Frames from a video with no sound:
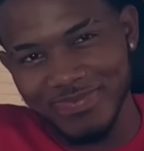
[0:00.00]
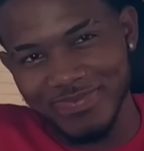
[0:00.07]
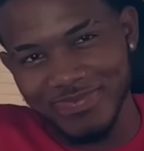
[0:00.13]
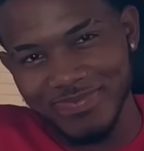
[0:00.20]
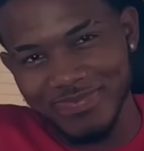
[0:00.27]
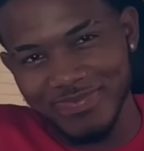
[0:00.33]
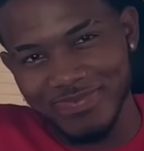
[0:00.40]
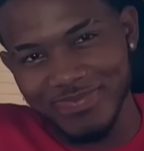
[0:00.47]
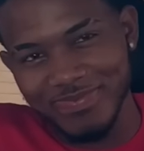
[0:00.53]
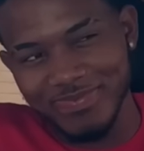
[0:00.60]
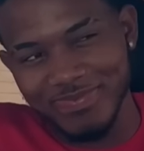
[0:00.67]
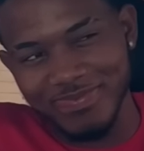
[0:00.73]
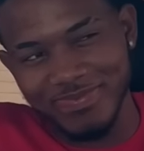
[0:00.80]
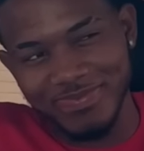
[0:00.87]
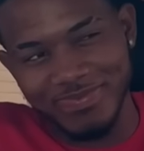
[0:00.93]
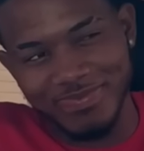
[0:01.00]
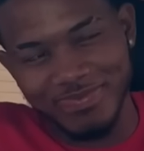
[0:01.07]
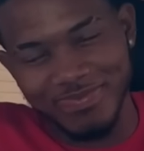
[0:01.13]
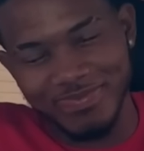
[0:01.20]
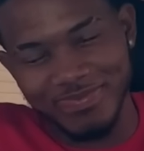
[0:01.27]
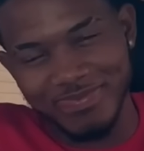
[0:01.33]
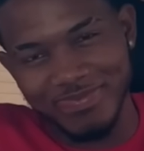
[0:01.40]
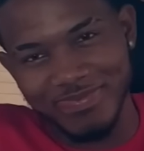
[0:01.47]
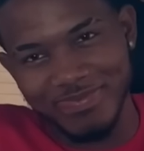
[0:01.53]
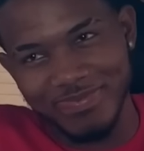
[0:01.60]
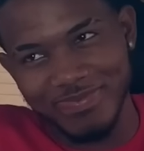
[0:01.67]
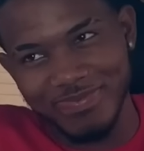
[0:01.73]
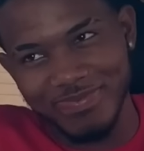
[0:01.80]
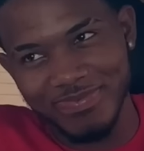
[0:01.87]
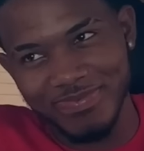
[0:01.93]

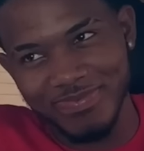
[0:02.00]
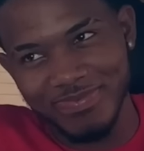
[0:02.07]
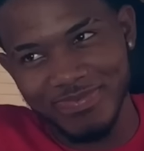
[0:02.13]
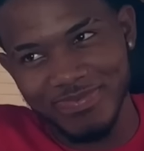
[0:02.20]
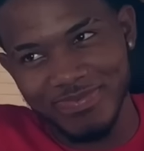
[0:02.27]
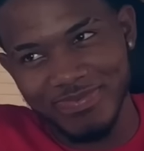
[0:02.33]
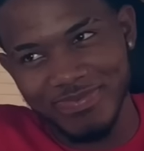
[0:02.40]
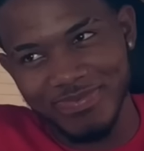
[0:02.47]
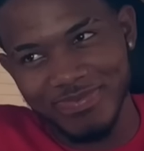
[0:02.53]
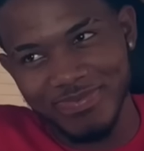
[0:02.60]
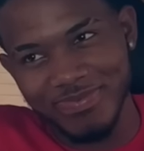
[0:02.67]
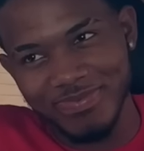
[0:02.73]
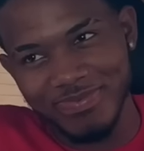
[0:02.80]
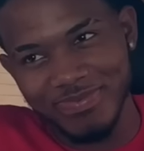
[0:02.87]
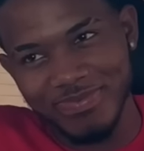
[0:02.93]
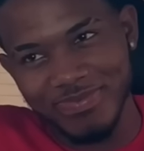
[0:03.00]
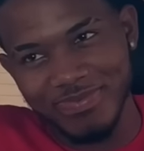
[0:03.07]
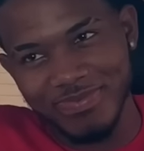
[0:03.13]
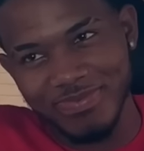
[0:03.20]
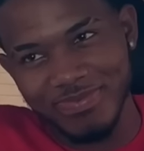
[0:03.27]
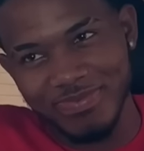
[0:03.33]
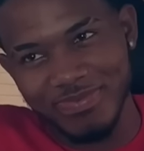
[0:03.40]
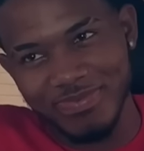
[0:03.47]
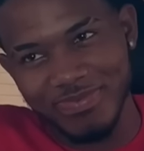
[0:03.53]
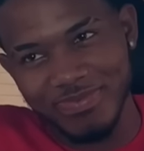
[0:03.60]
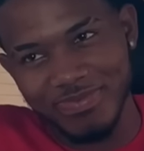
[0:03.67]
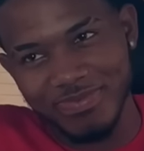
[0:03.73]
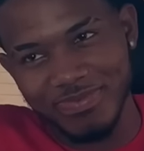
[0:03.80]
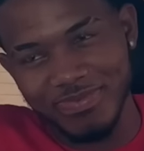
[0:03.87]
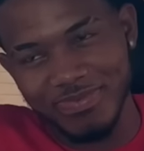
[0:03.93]

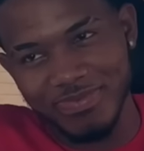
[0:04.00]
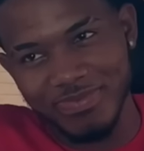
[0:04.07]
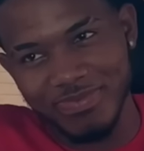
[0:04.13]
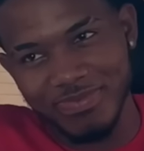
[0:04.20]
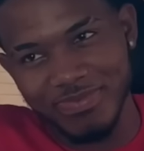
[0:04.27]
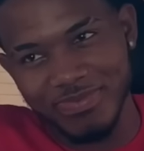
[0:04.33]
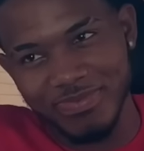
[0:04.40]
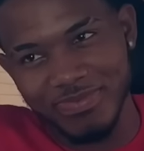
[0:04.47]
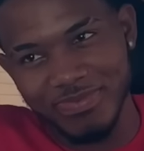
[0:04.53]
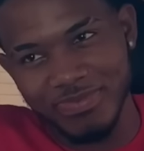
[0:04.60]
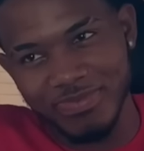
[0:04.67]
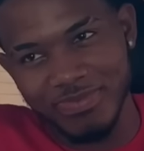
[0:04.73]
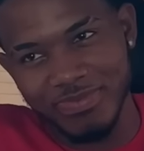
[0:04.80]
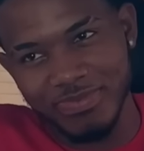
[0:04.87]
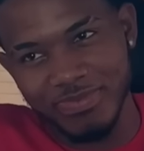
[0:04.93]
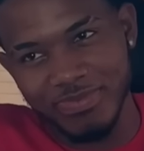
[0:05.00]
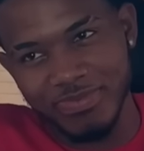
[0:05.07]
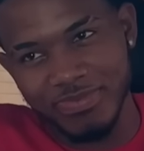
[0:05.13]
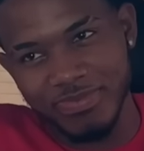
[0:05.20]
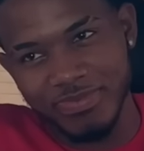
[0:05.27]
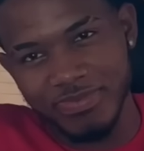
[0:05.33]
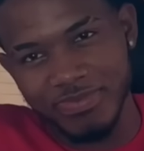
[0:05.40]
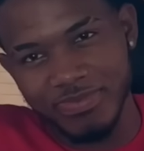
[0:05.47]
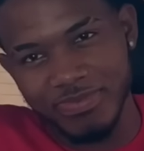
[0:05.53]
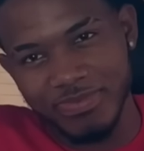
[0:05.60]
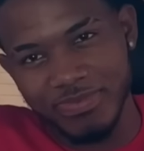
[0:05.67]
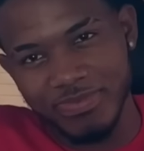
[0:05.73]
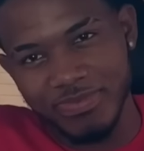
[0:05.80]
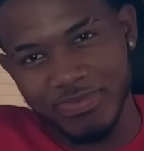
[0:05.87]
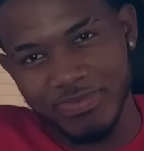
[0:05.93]

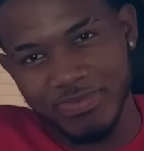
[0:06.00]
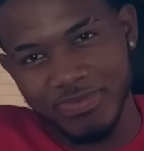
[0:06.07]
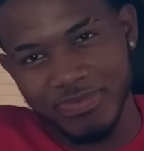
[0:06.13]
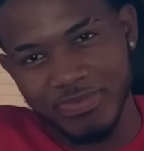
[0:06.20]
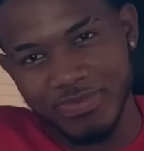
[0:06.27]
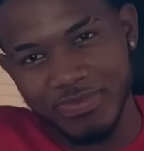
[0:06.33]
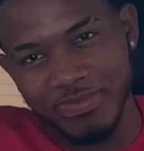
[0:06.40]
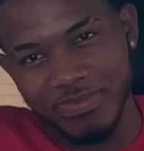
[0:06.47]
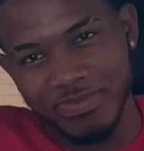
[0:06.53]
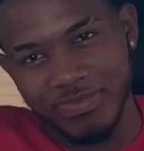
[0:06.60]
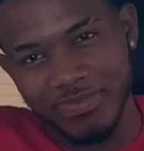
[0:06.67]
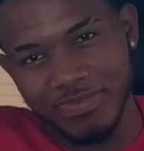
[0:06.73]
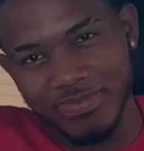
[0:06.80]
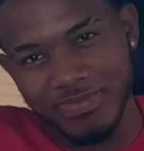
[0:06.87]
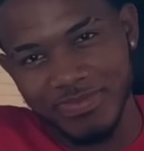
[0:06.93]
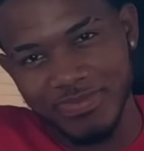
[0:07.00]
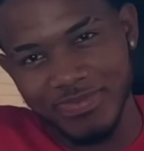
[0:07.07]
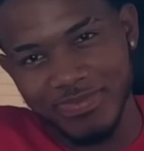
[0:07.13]
This person isn't speaking.